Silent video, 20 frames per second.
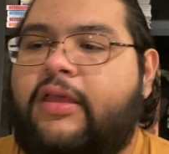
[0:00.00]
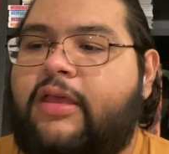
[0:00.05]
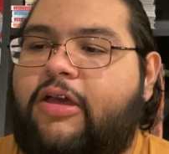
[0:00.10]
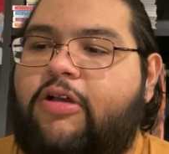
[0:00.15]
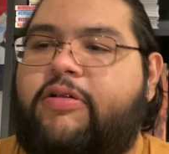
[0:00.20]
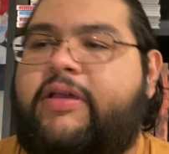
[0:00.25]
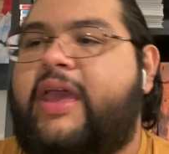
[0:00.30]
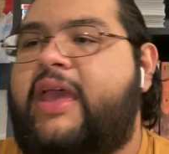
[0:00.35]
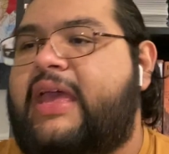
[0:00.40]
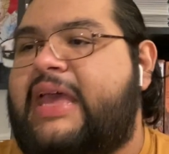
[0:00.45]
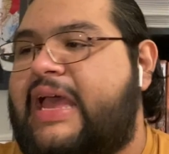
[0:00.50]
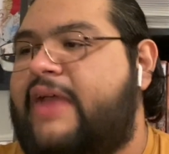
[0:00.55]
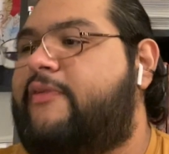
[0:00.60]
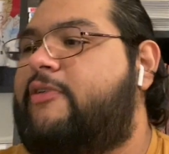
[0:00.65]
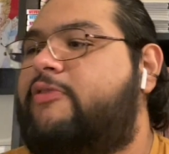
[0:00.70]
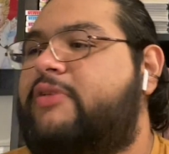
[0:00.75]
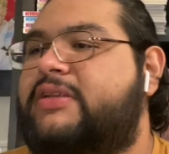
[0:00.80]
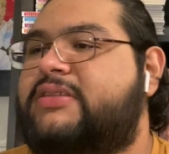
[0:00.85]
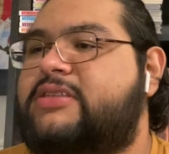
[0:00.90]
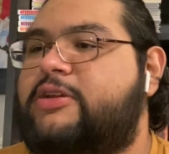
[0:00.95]
okay,
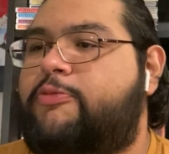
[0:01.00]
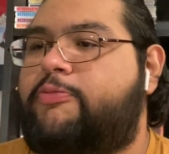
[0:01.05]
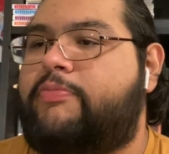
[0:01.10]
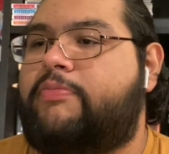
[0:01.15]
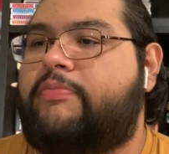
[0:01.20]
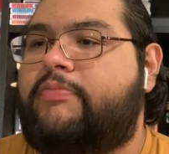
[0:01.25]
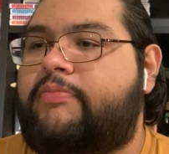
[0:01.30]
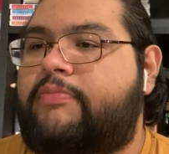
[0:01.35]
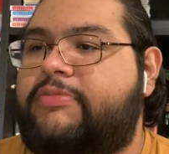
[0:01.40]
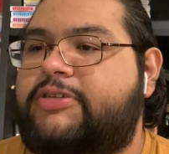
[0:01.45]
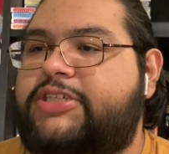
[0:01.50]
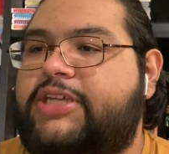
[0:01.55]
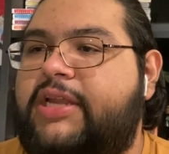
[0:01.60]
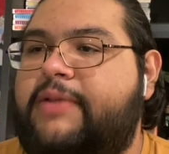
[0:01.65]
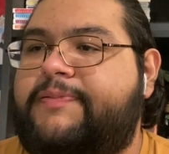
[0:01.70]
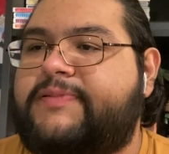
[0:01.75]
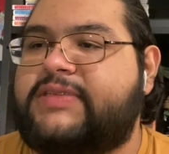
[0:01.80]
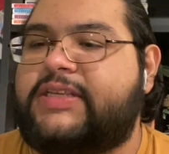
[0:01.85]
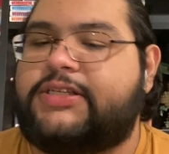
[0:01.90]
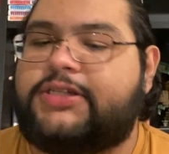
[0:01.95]
everyone is a shitty
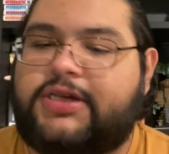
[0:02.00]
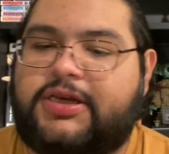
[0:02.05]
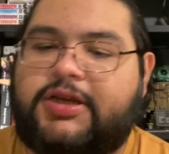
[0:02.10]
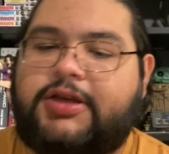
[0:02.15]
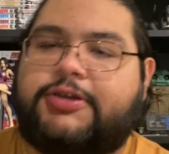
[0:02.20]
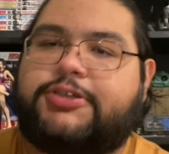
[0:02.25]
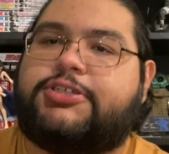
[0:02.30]
position,